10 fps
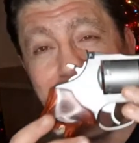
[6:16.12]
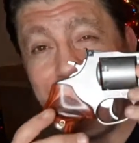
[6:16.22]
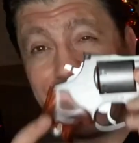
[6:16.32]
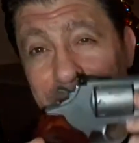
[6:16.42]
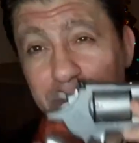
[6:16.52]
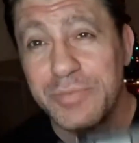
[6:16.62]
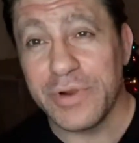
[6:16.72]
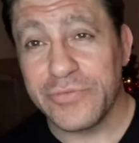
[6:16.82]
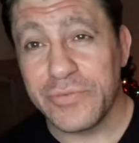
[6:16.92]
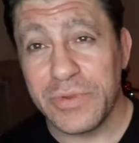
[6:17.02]
I am
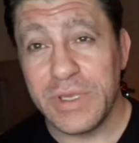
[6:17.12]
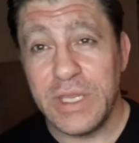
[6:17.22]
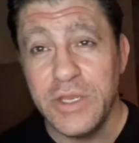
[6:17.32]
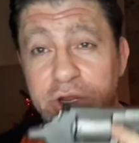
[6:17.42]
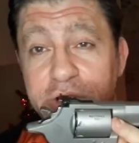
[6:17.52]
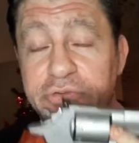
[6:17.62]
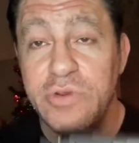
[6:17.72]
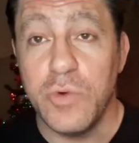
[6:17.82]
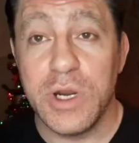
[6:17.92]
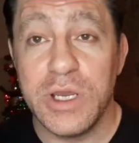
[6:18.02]
impressed with it. And you're going to
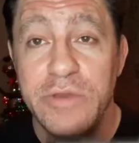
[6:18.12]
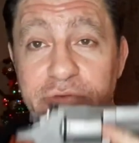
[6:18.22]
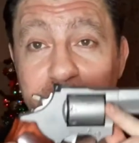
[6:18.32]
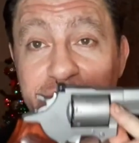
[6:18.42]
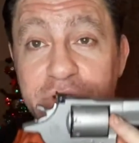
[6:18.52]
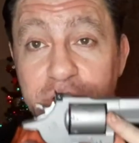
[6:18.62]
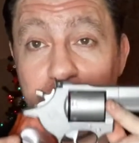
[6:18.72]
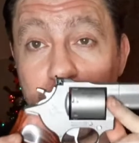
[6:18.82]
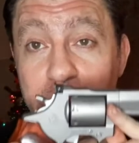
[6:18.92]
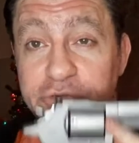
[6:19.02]
see why if you continue
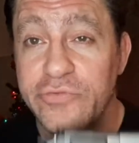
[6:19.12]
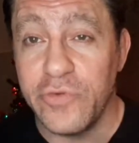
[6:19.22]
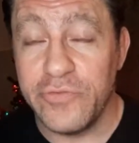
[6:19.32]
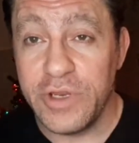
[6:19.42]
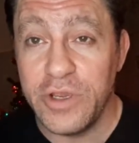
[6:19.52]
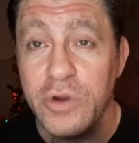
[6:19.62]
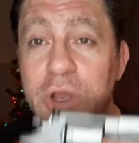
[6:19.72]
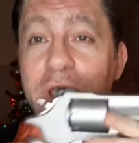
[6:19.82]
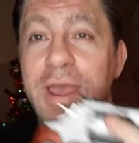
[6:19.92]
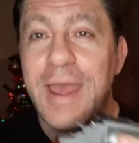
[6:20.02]
to watch the full video.
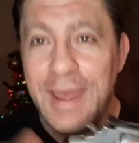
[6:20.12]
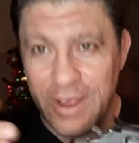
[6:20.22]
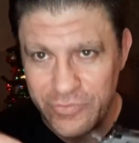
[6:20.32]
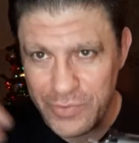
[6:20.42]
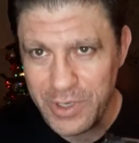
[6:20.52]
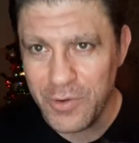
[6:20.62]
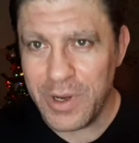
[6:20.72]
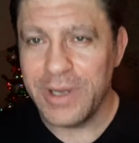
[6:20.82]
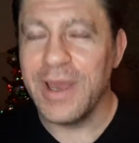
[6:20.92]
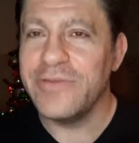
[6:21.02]
As we go
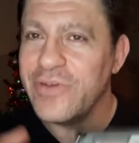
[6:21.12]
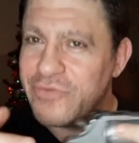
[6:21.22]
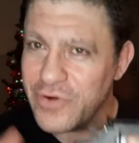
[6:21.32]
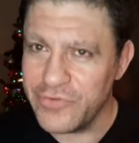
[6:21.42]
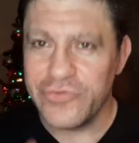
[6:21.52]
on, guys, I start